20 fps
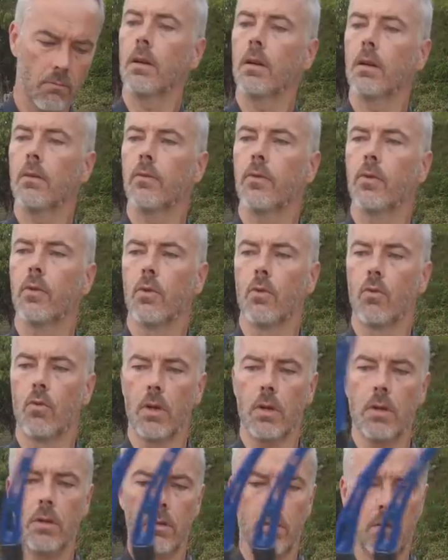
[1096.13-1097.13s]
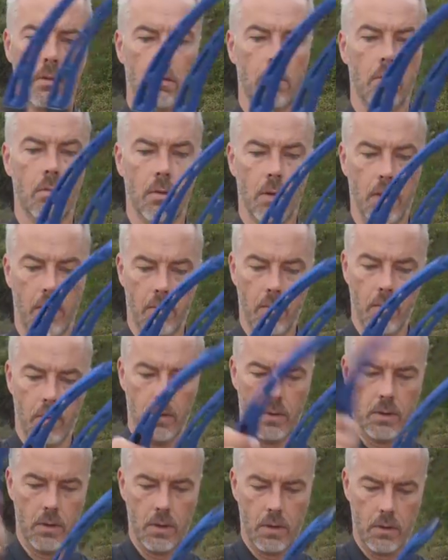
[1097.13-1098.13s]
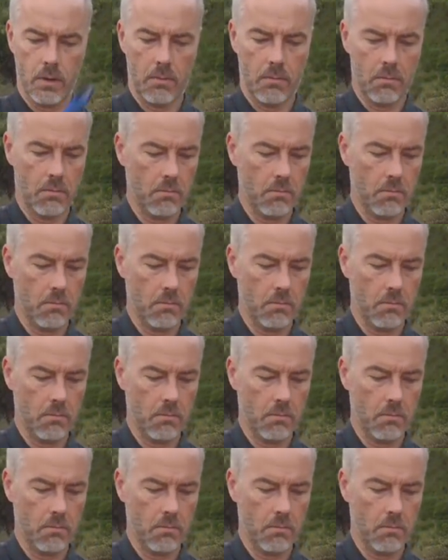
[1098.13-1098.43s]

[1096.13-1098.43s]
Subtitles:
And for the rest, I would say,